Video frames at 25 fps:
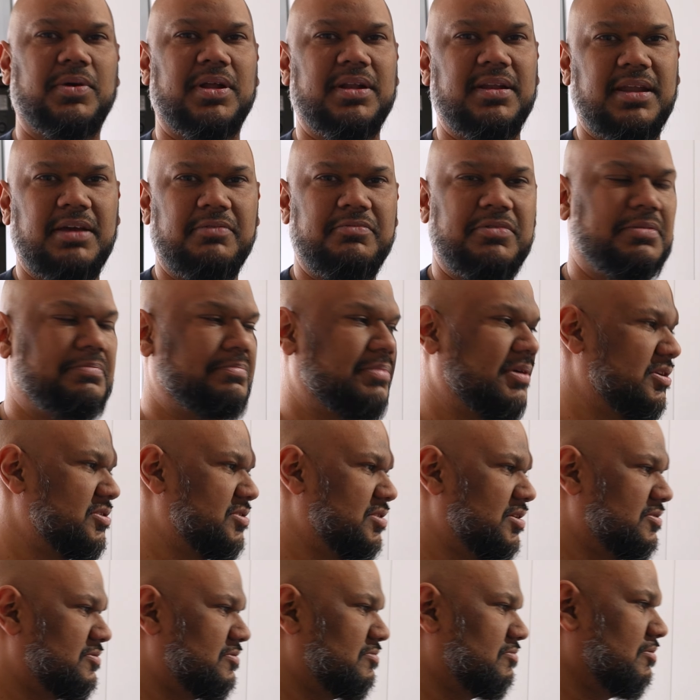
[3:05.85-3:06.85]
one that we
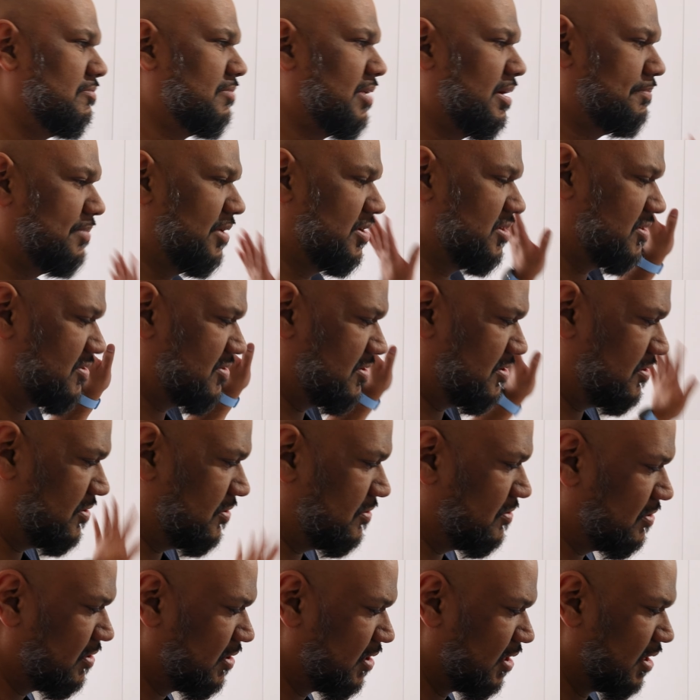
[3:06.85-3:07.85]
purchase. We might purchase a
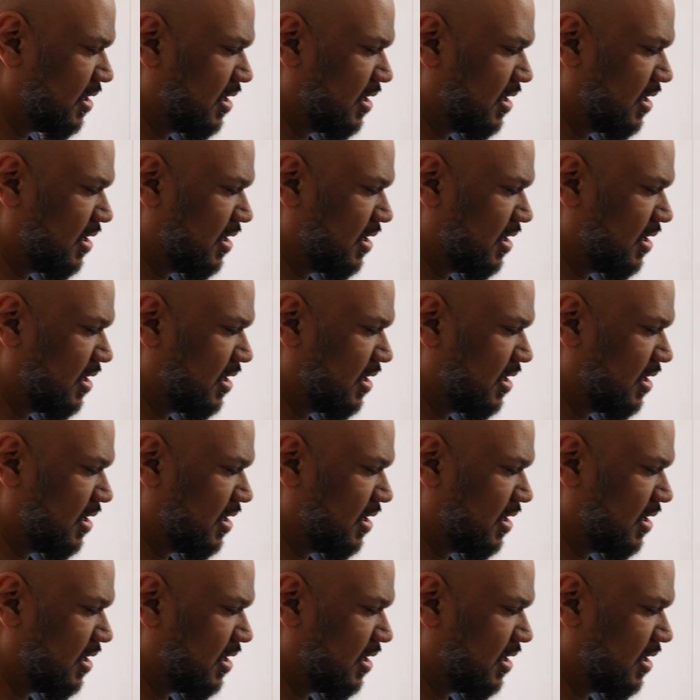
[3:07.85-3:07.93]
new.